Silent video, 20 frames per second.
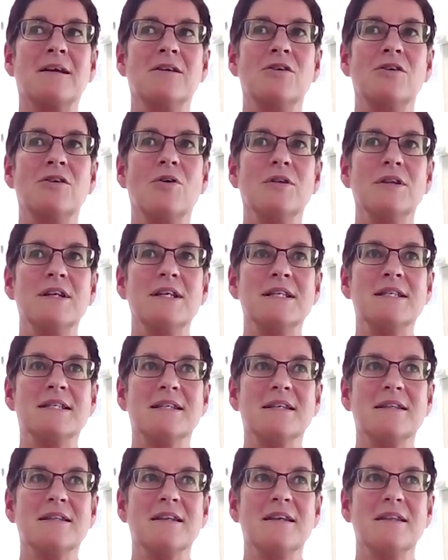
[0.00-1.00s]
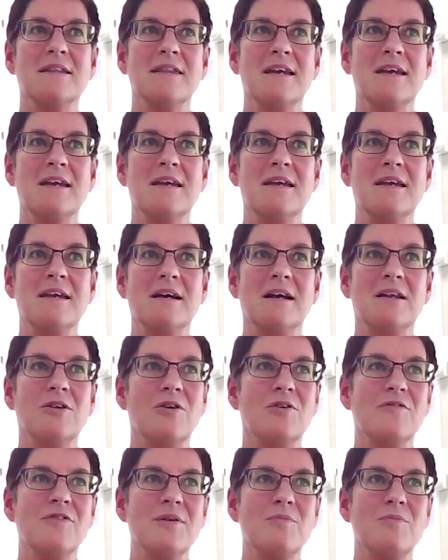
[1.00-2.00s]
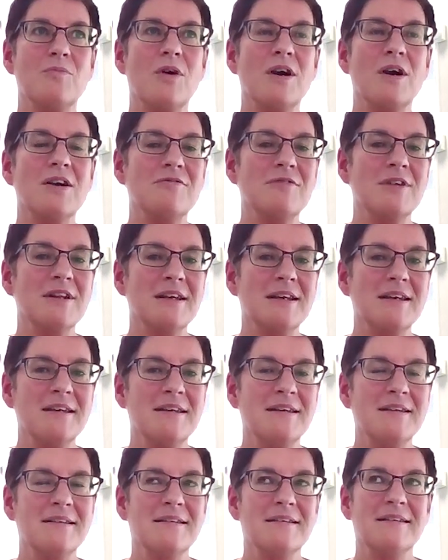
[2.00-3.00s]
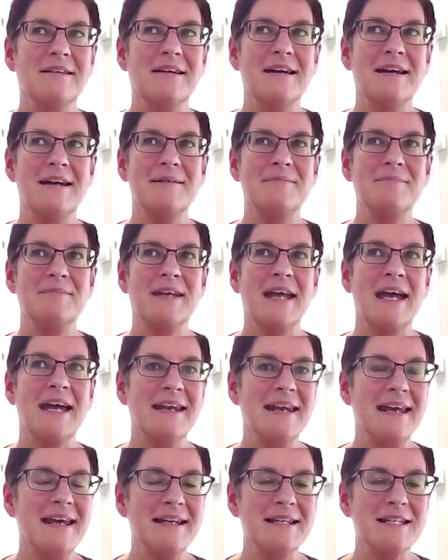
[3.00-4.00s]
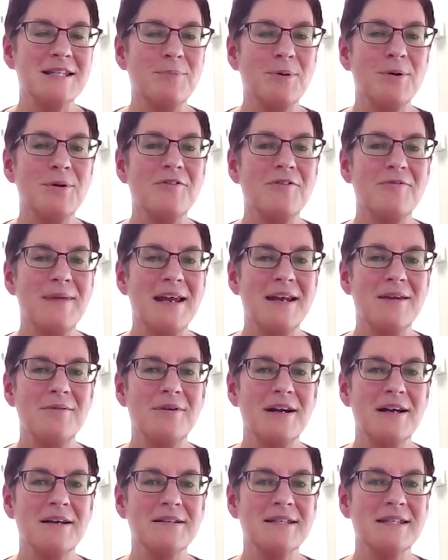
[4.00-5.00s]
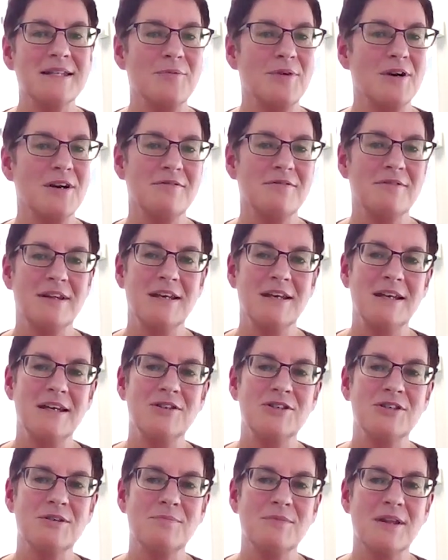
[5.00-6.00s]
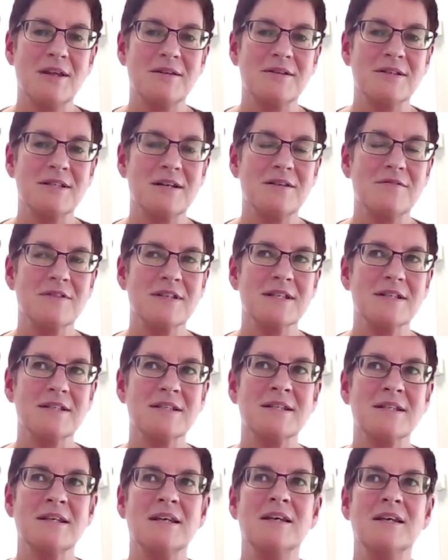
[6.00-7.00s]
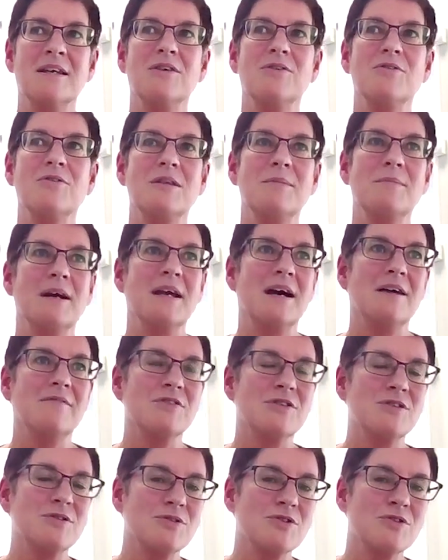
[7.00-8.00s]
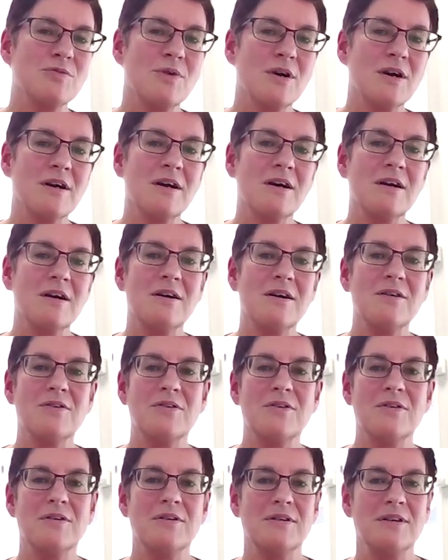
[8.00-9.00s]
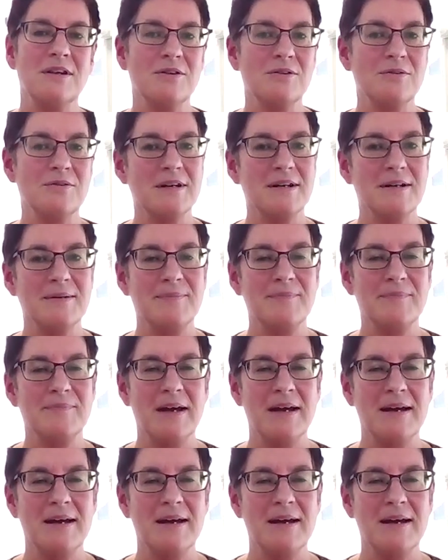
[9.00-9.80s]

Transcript: not least that a lot of them weren't really getting any support from anywhere else. They weren't really engaging with other services. You know, they might have a social worker or, you know, a